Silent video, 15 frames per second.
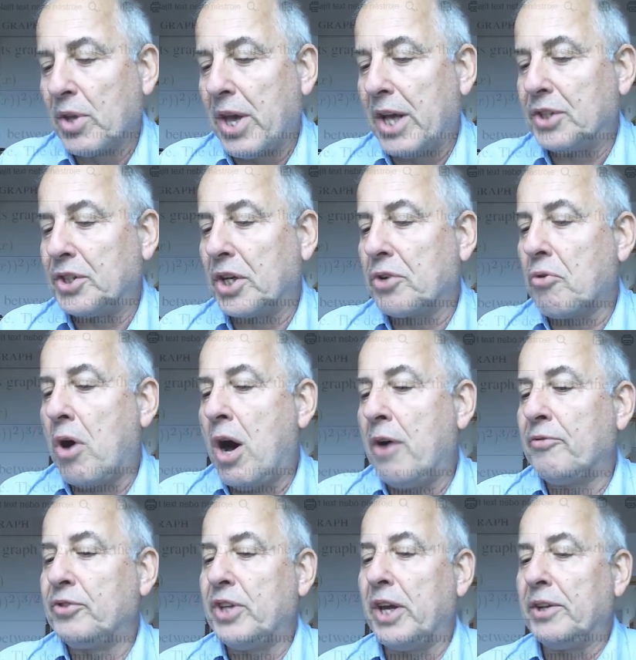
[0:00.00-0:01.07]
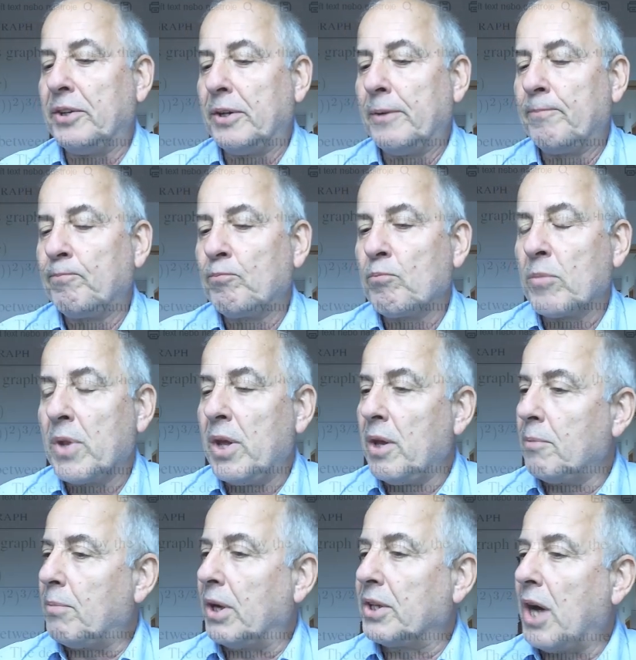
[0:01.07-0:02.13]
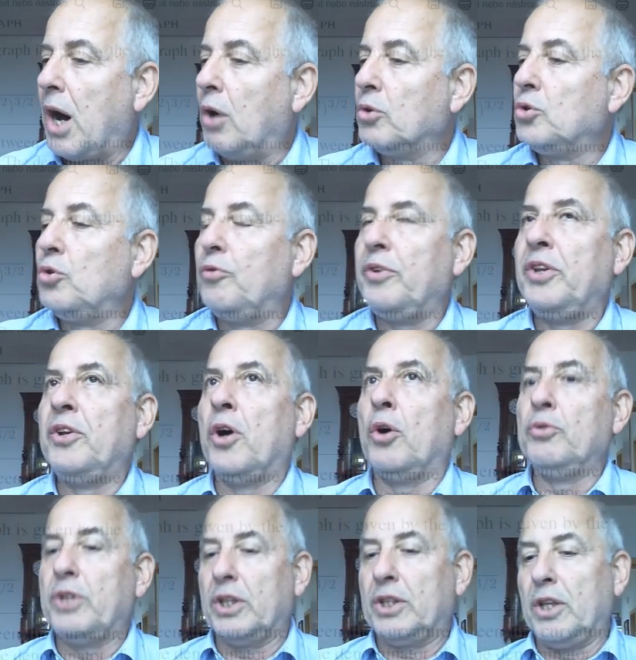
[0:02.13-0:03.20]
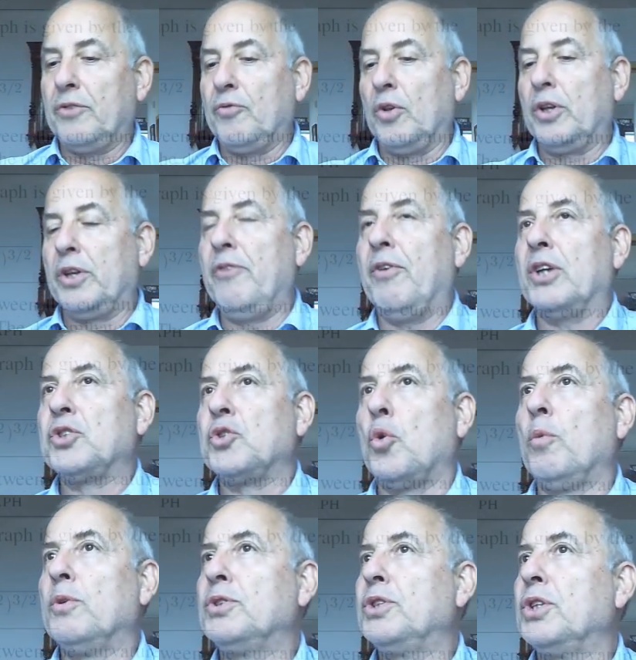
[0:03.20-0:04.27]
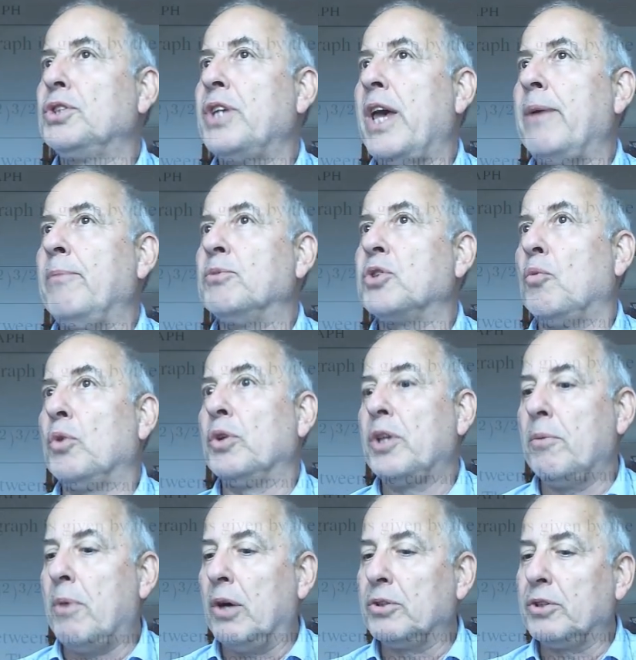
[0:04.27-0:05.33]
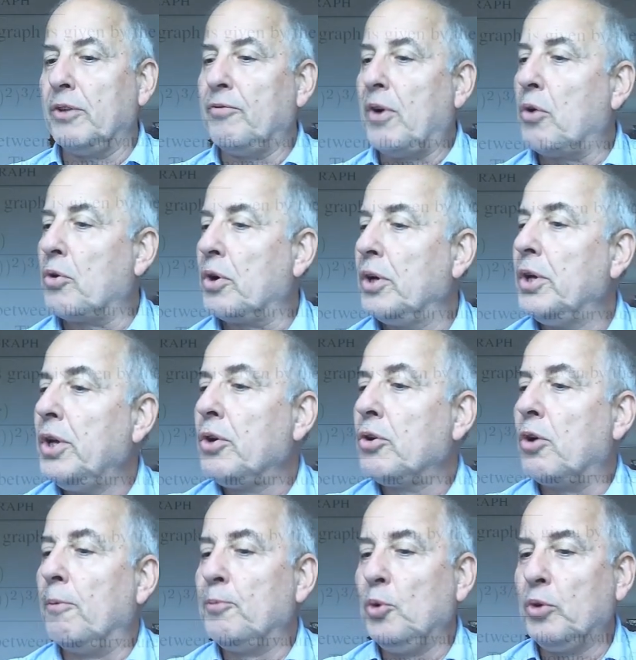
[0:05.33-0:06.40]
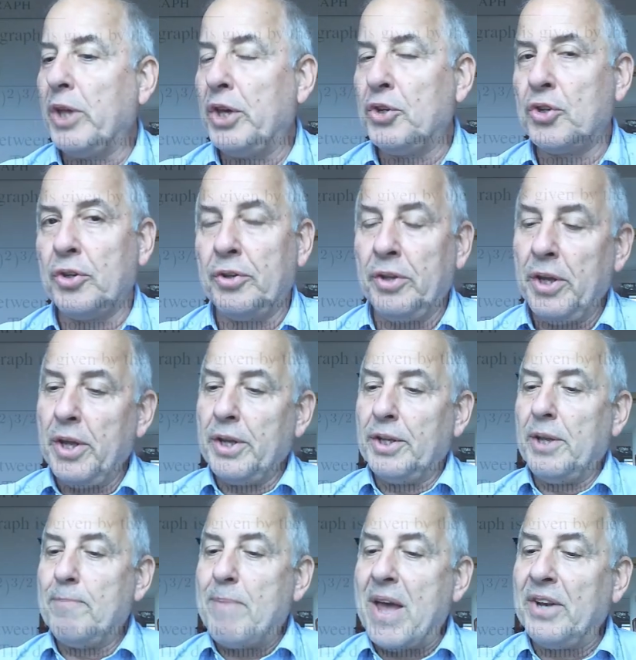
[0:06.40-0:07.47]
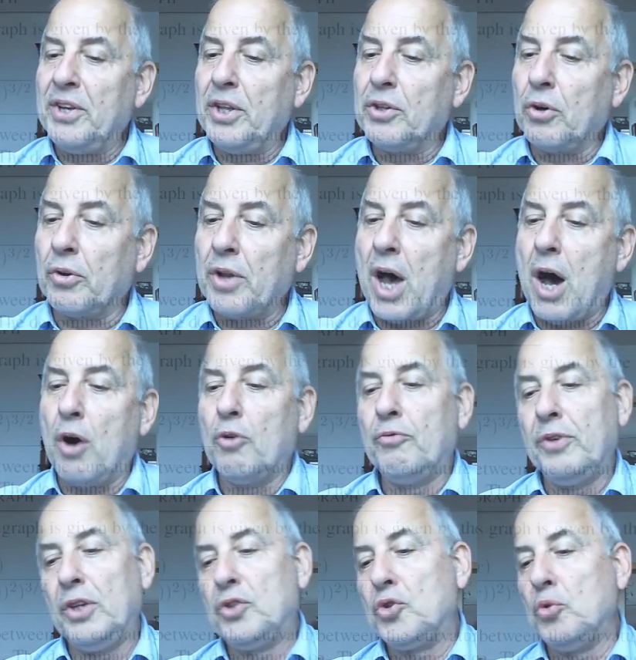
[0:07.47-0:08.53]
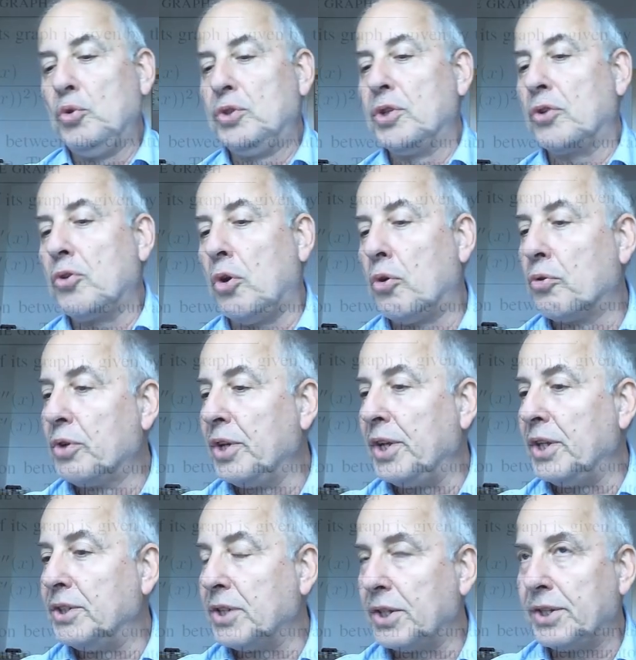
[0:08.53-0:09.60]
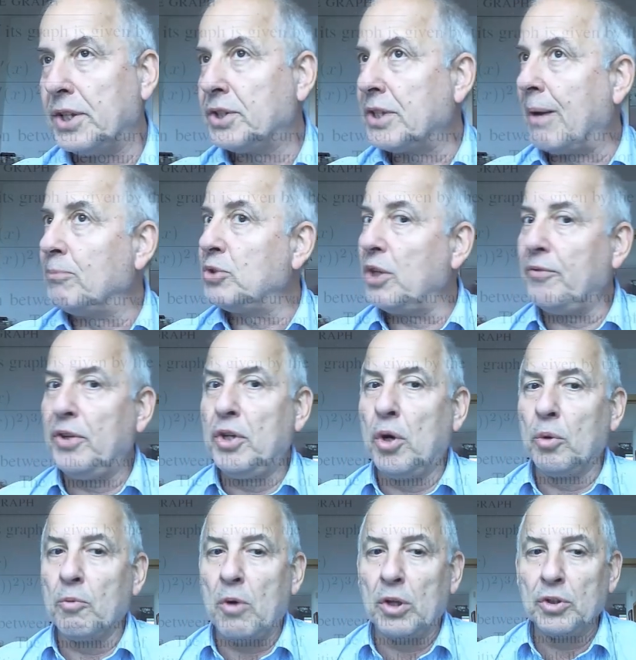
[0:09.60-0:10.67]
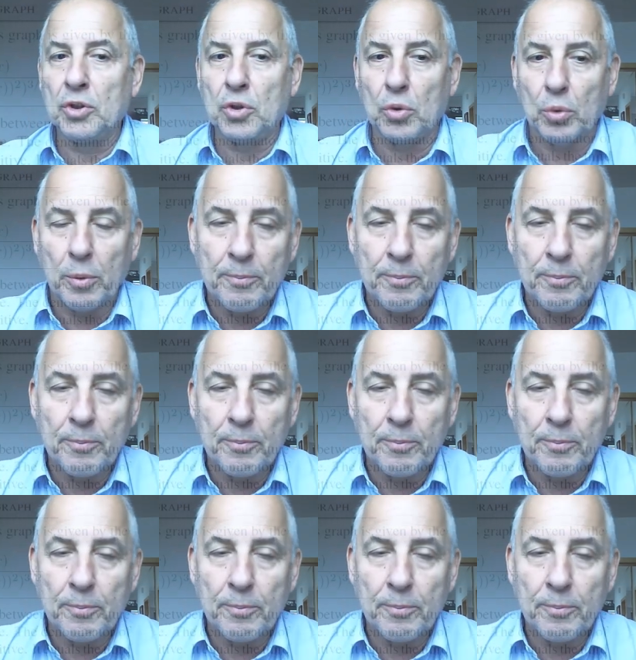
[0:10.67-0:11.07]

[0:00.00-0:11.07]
a graph then. But how do we know that it will give us always the same? So what about if our computation depended on how we choose the coordinates? And that's something we don't want to.